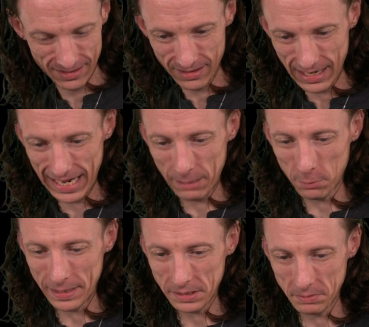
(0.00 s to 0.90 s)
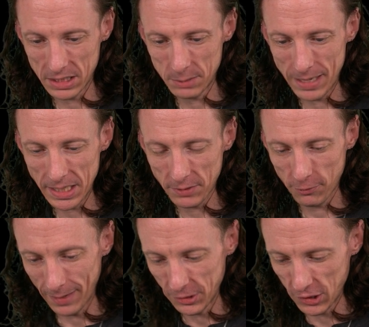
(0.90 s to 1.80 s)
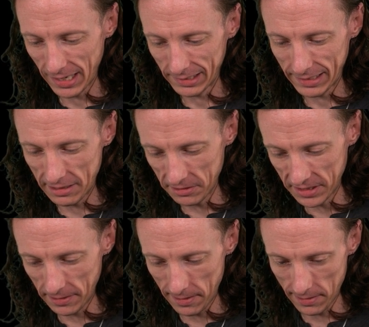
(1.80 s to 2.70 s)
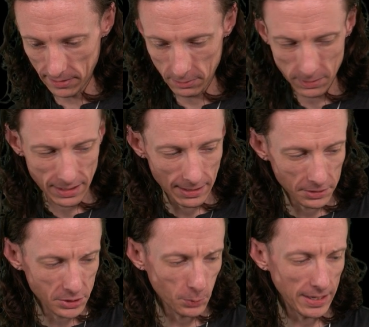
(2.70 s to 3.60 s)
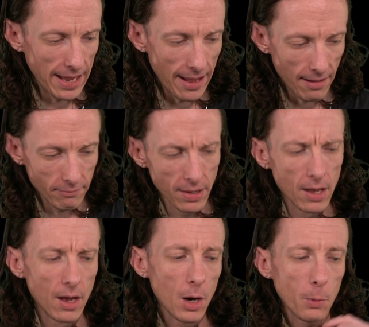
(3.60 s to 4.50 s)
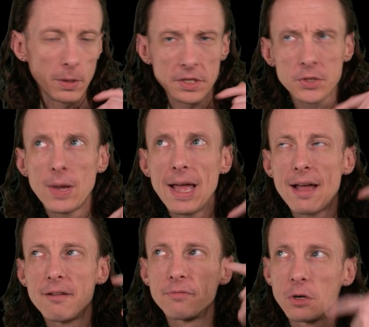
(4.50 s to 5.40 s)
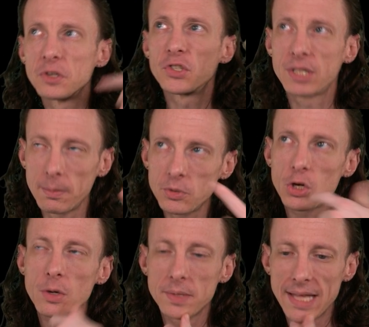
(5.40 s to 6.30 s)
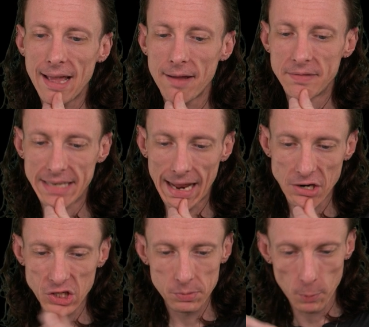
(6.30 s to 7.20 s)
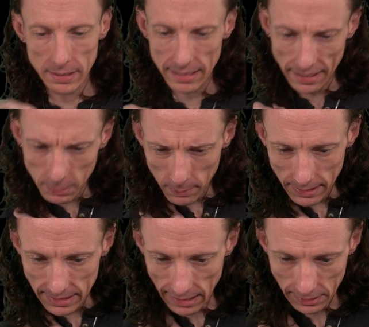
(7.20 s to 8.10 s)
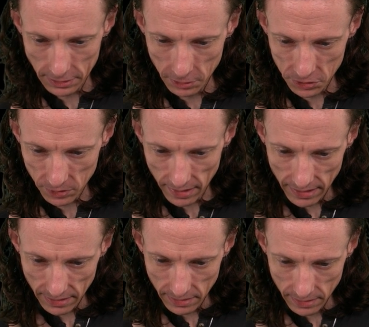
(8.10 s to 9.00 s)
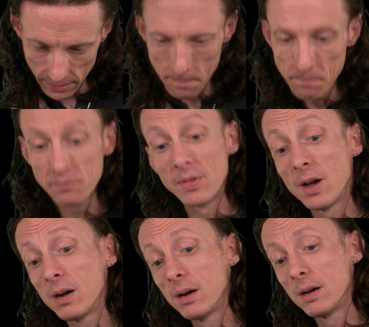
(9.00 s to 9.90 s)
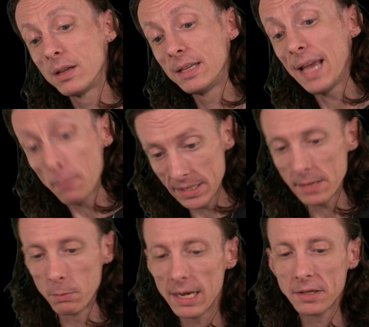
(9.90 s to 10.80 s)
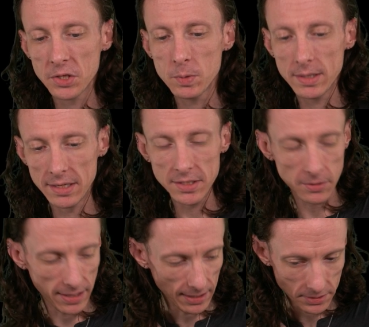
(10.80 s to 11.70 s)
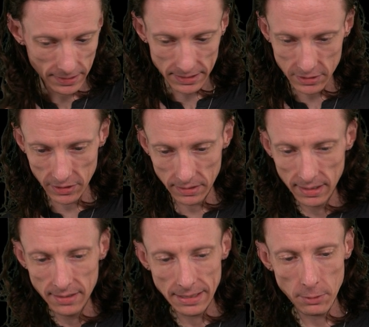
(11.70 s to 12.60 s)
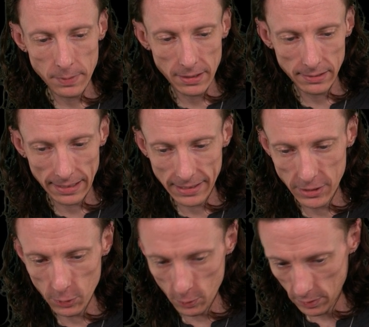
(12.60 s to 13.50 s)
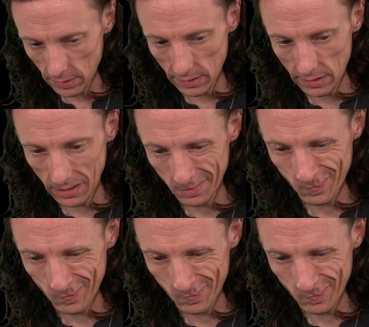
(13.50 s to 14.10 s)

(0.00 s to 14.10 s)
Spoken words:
And we'll make some space for my giant letters here. What else do we have? We also have, there are some terms that have dashes, but I think we got those, right? No, yeah, we did. We got those with this. Okay, so that's good. That would be like your